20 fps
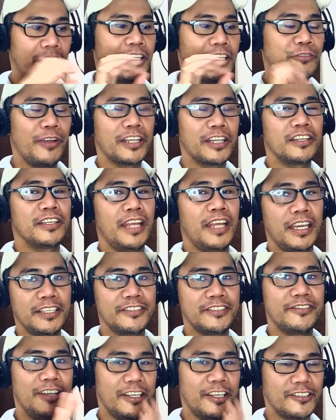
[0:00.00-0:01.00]
I can
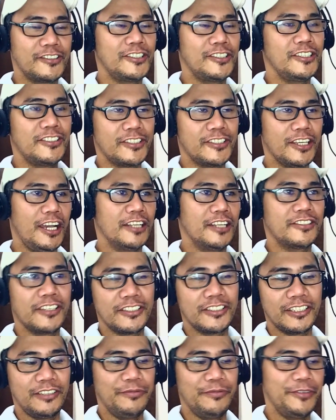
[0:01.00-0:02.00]
recognize that she's got
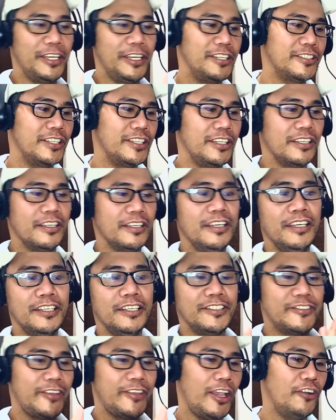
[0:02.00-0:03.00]
such an amazing
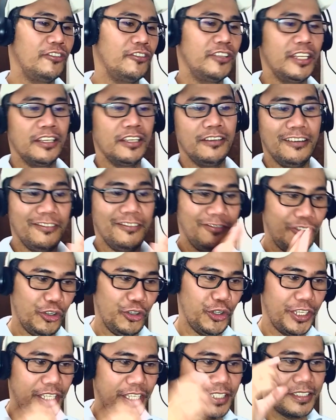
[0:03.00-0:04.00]
sounding
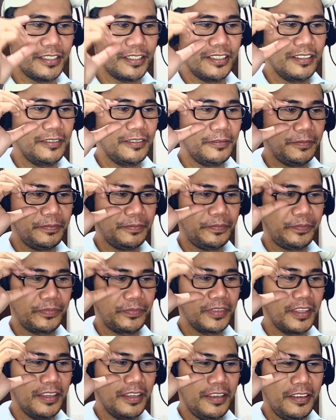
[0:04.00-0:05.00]
voice.
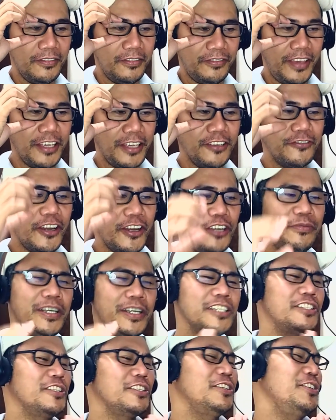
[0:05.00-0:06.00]
Thank you very
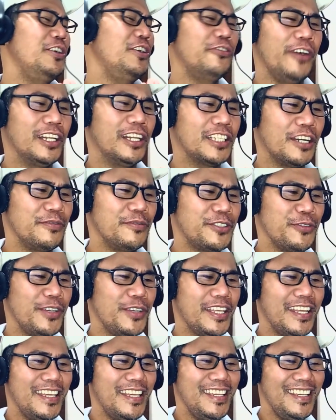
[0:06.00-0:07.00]
much. You're welcome,
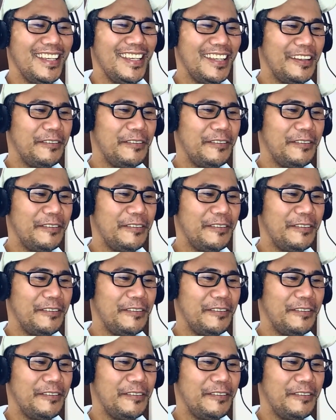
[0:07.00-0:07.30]
sweetie.